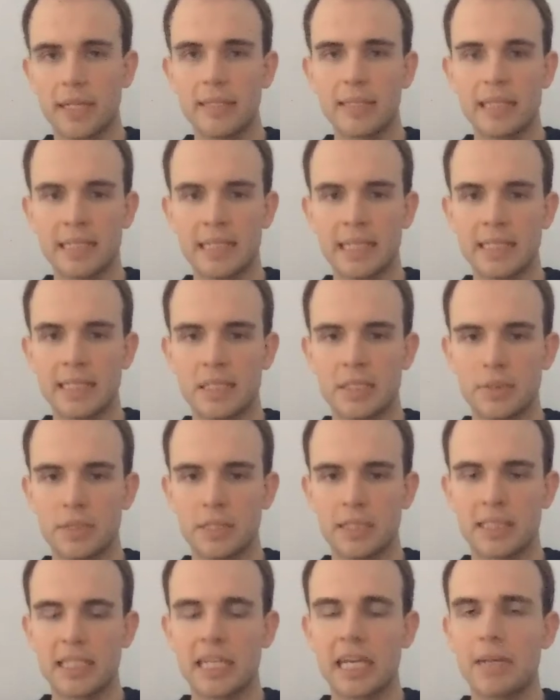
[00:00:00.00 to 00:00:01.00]
It tends to
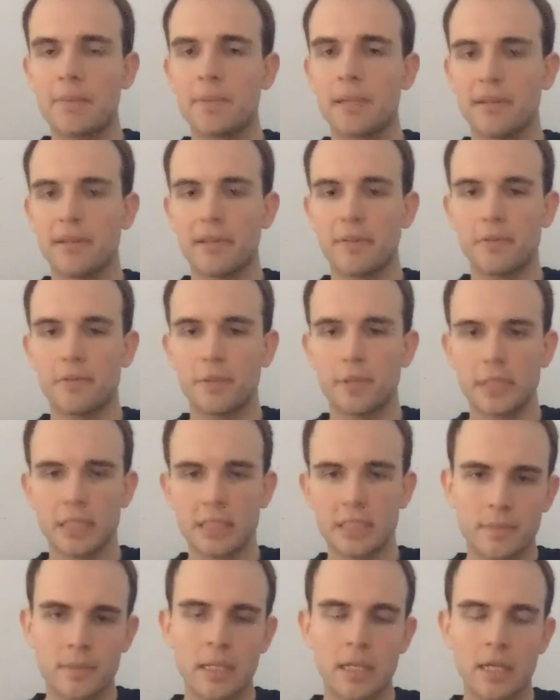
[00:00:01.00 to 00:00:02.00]
escape their influence.